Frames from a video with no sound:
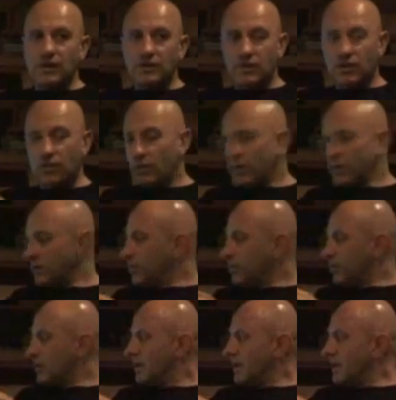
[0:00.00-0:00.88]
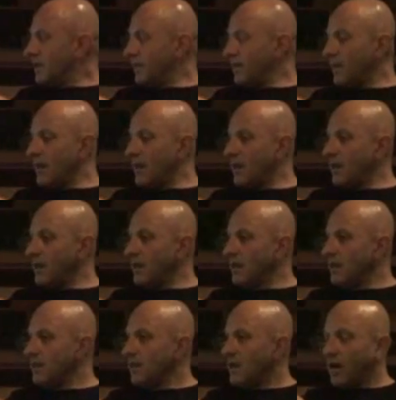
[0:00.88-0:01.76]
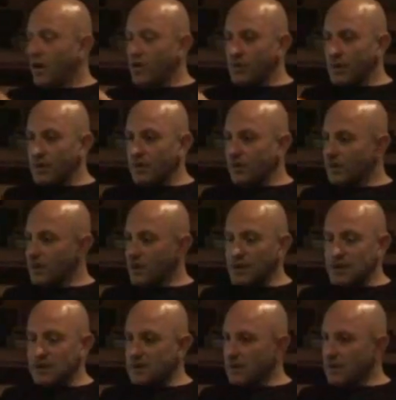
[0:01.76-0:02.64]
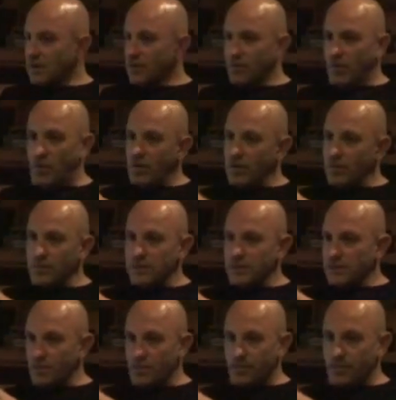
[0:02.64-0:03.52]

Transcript: So when you put it in there, I would even get it so the volume is